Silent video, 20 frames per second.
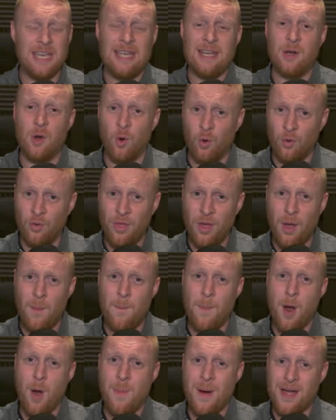in other
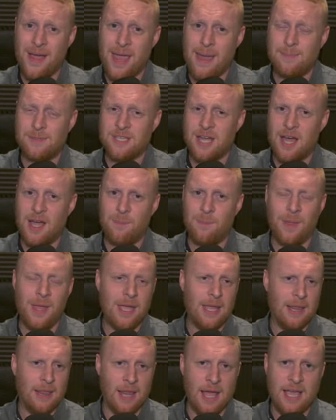mobile games that I
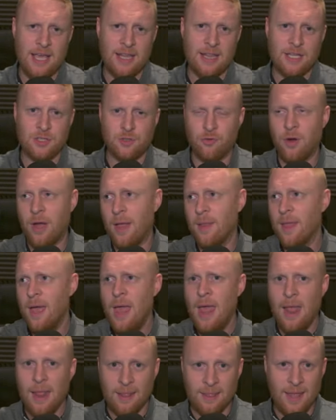play, like Clash Royale,
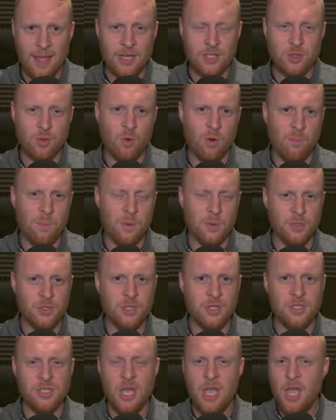like Squad
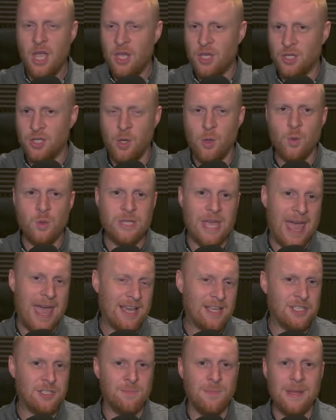Busters. Use
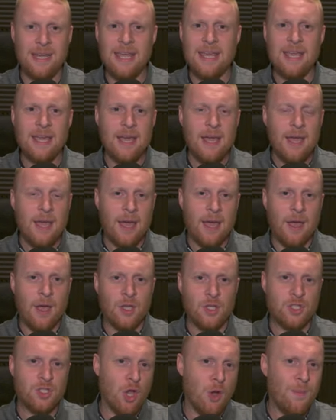X Mini
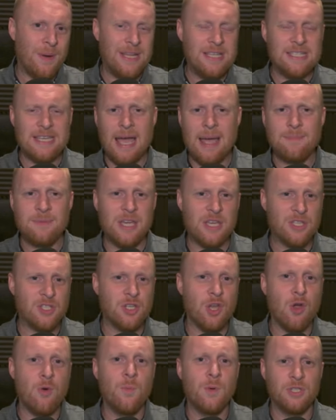uh, so many times, get
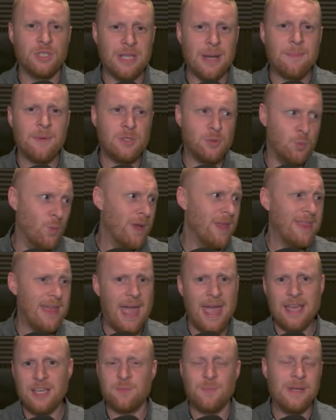so much damage with
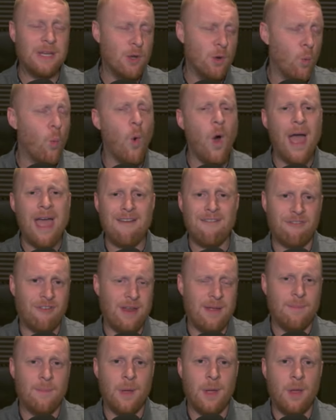X Mini, or whatever
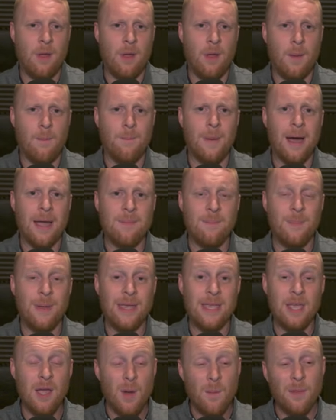it uh, might
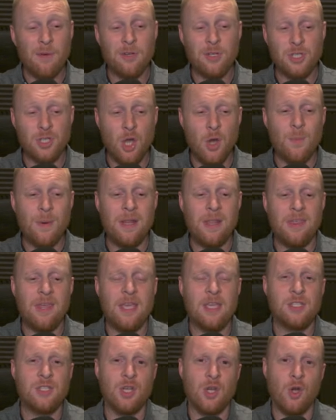be. There are so many
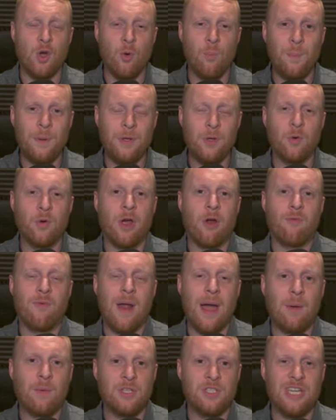things that could be done
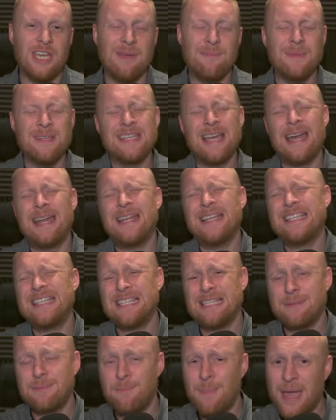around achievements, and
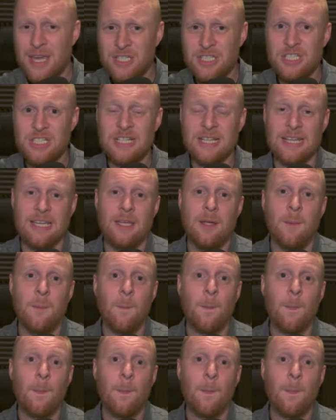especially